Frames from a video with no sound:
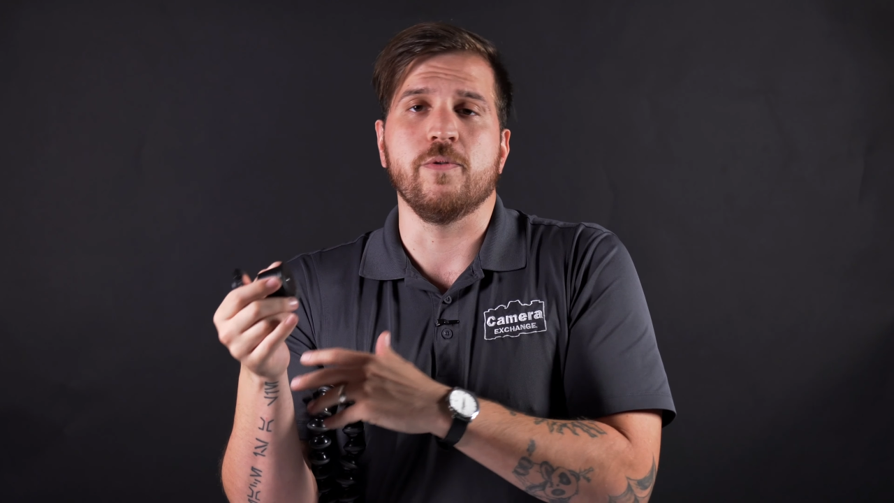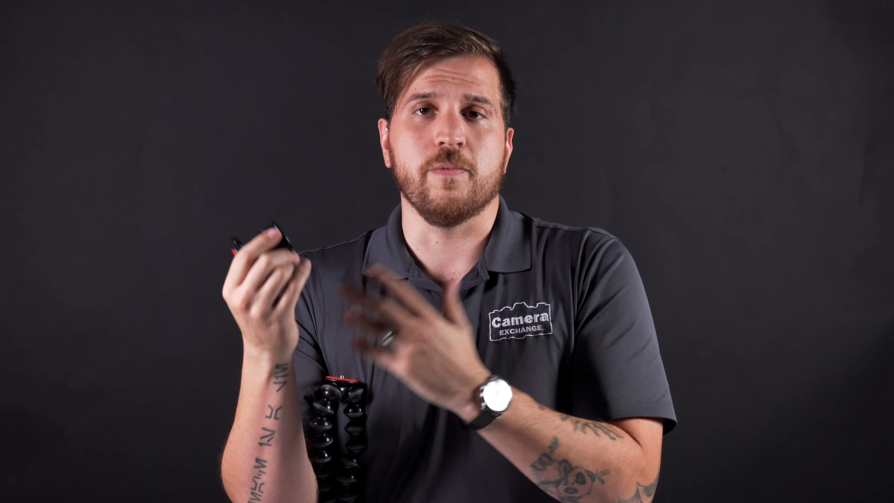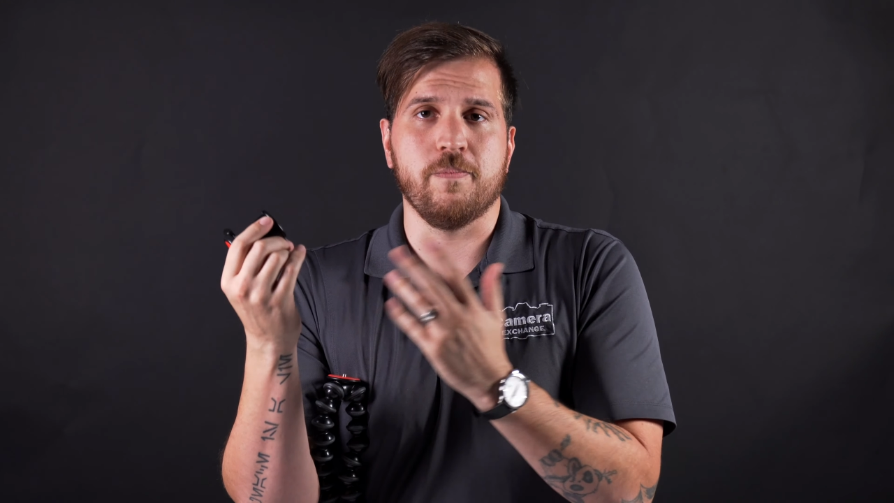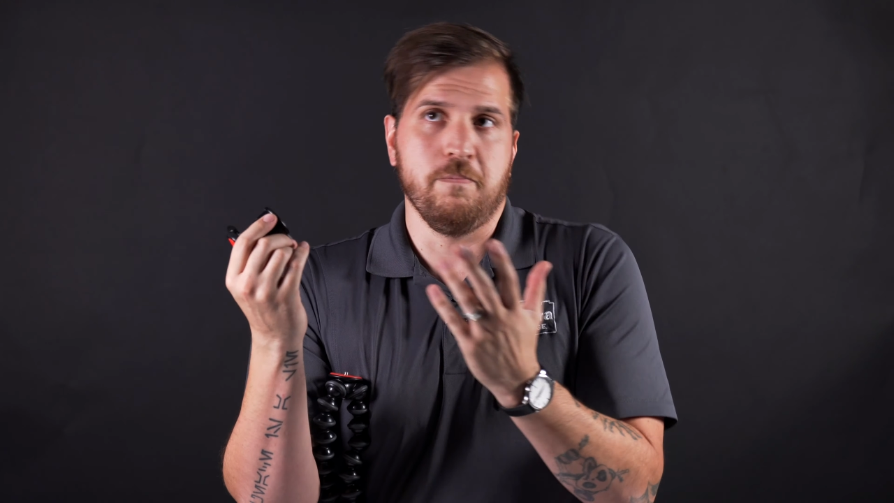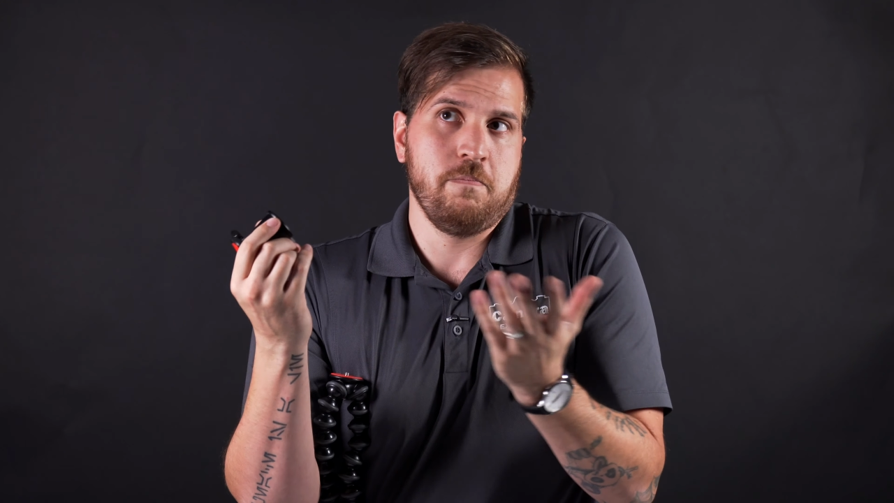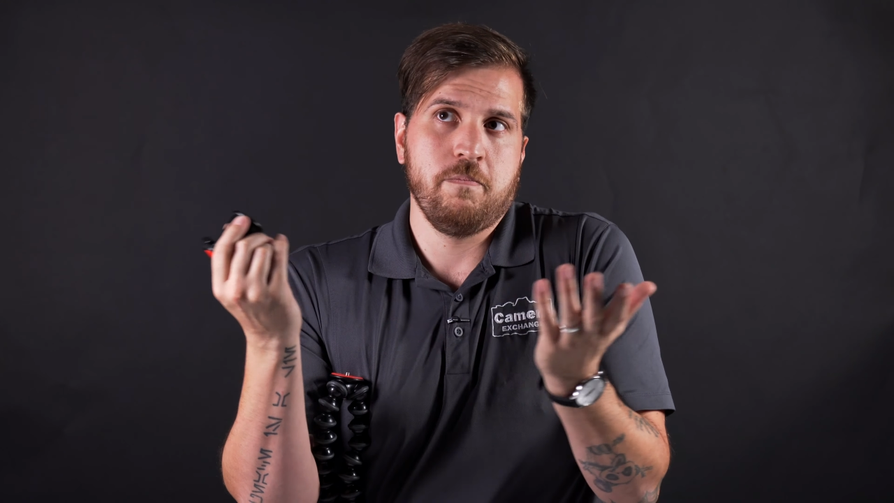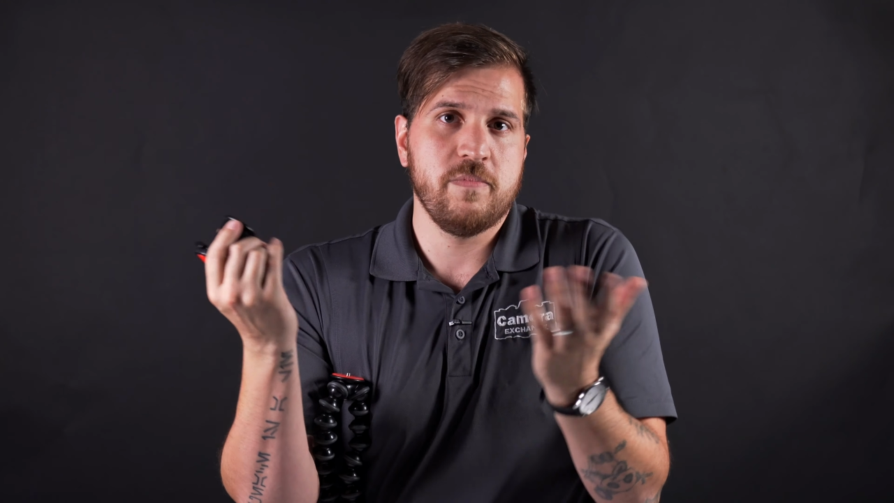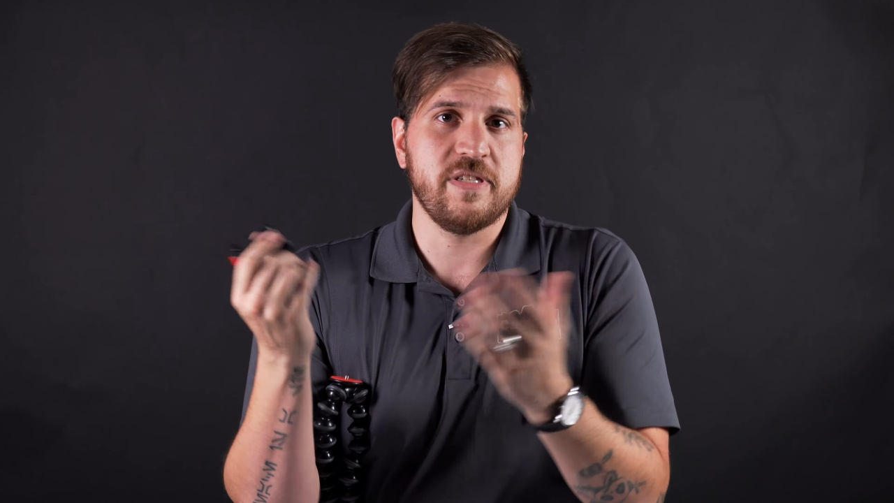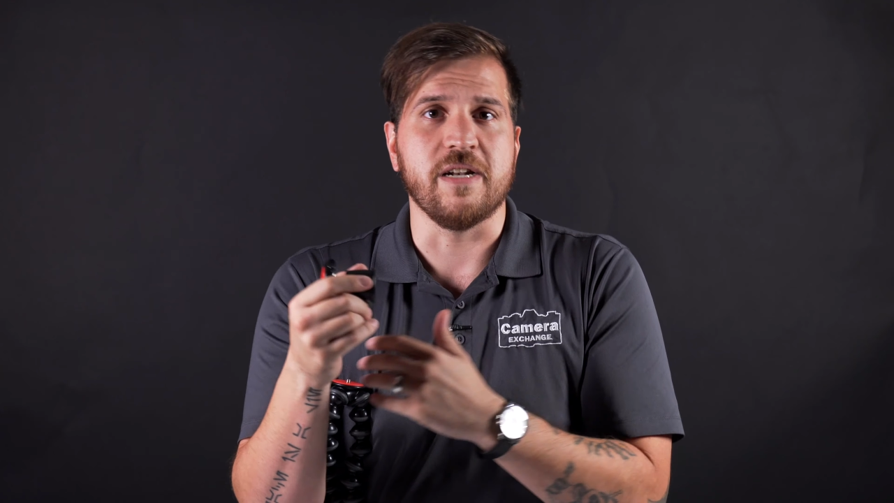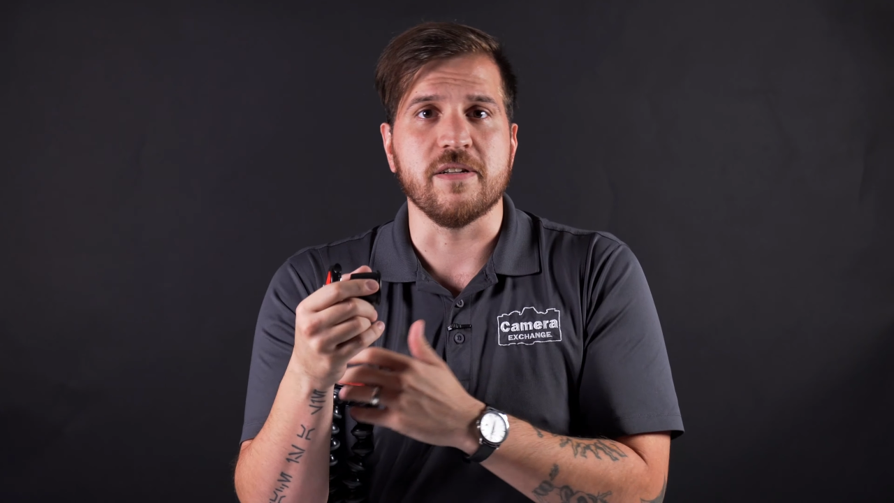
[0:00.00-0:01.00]
to a
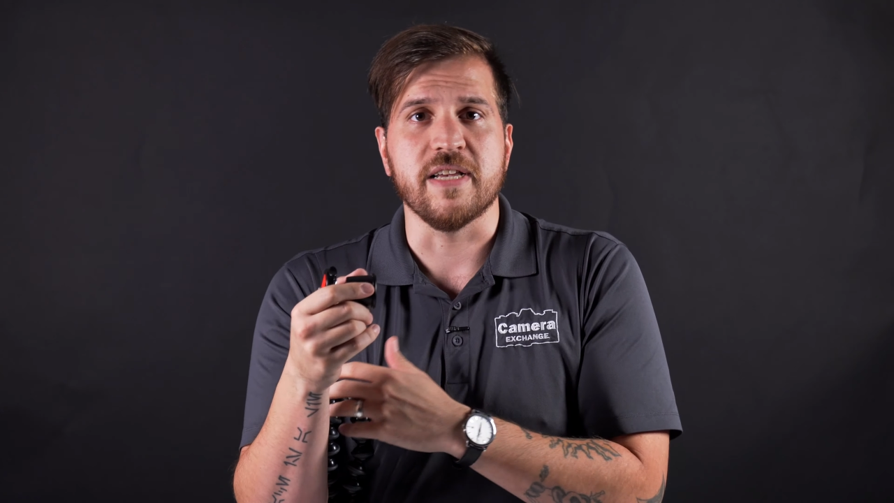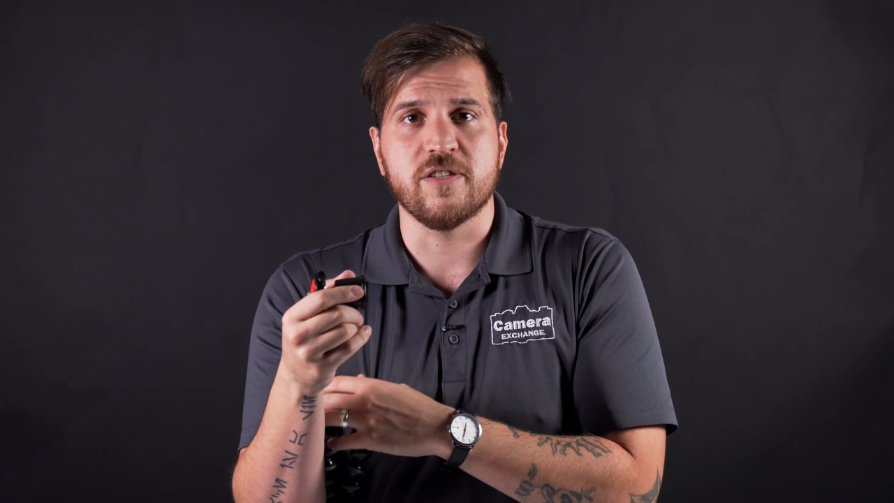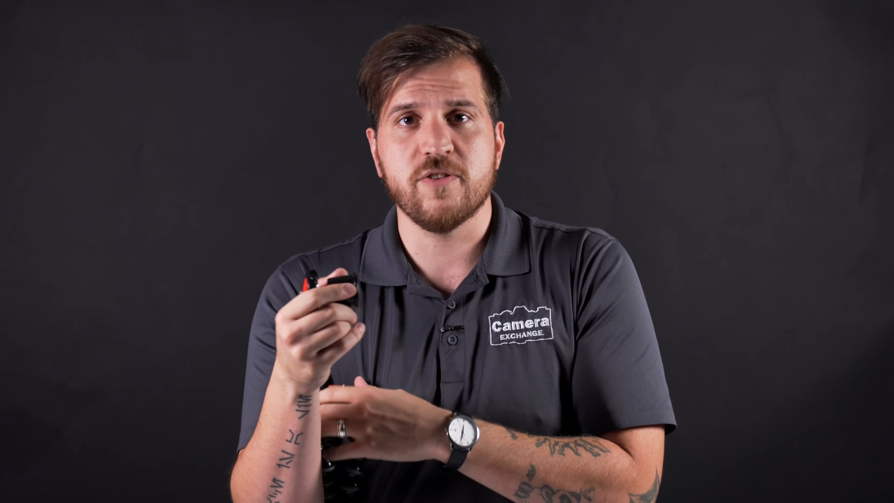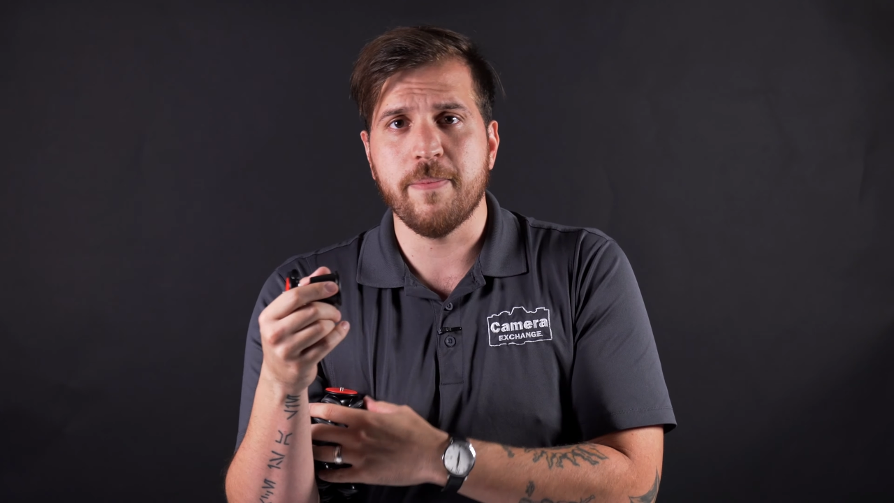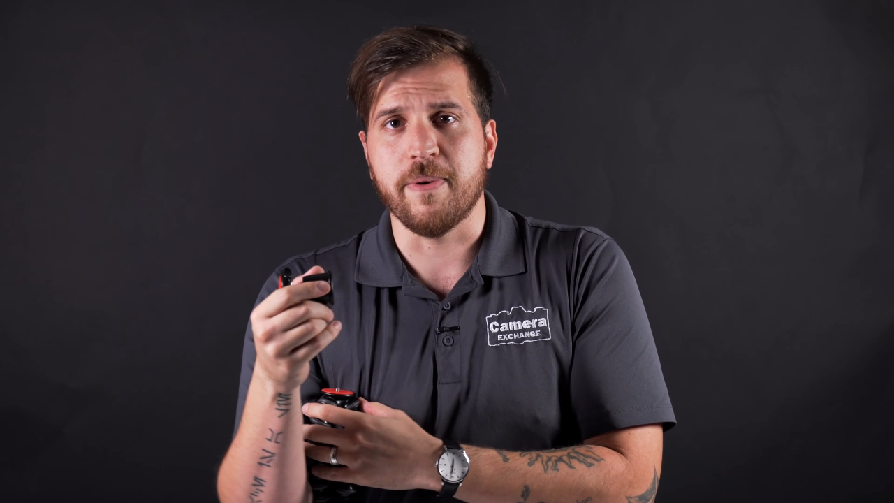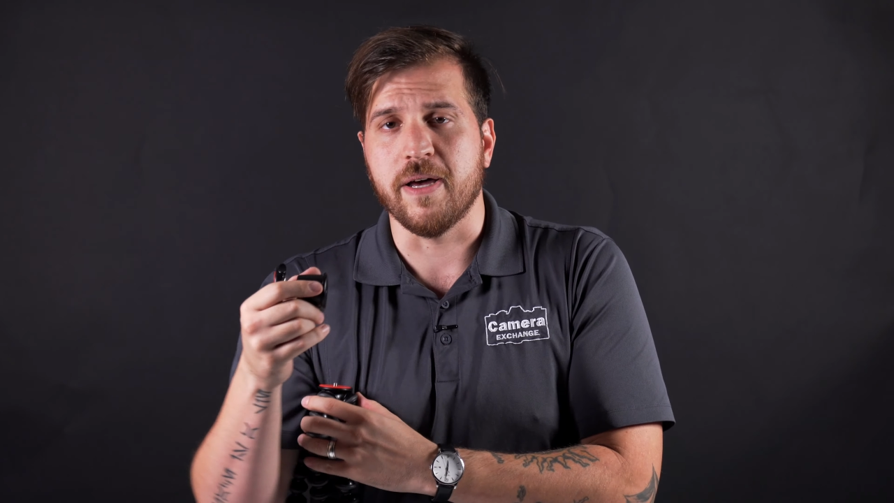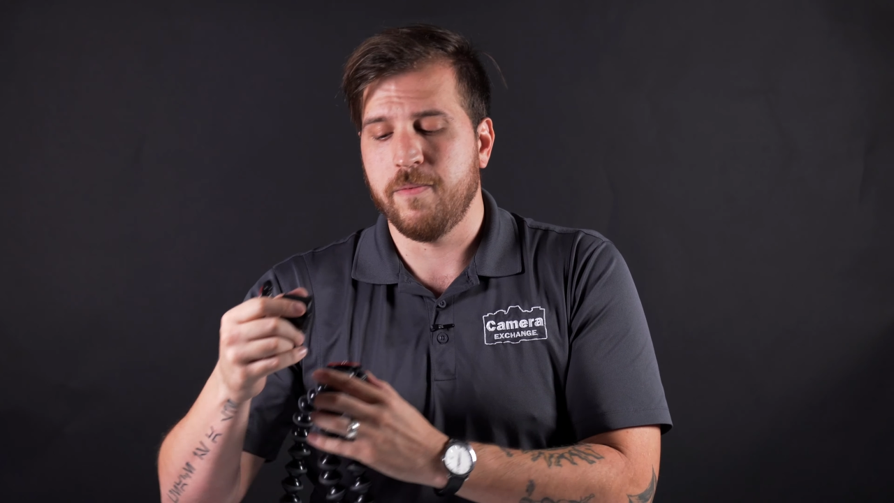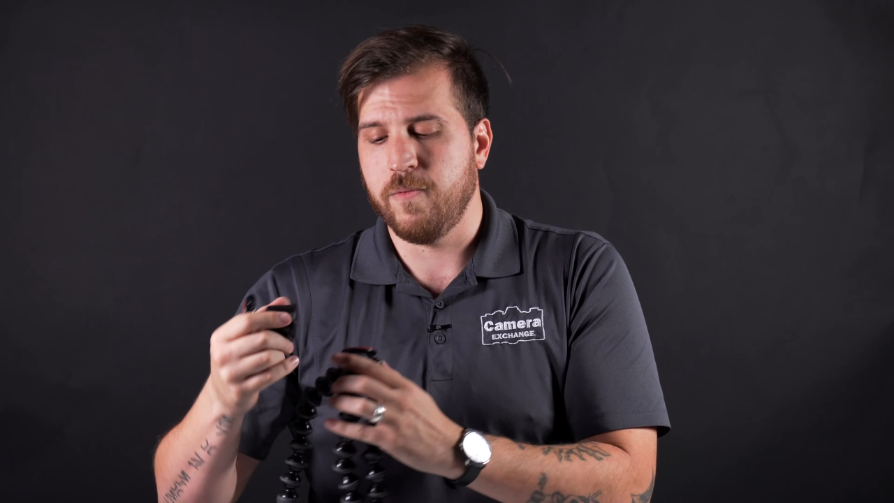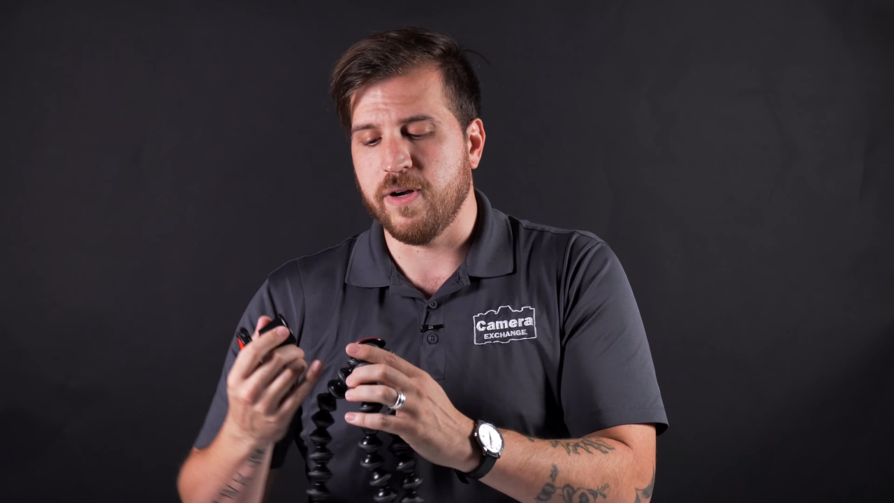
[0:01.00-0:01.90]
standard size tripod.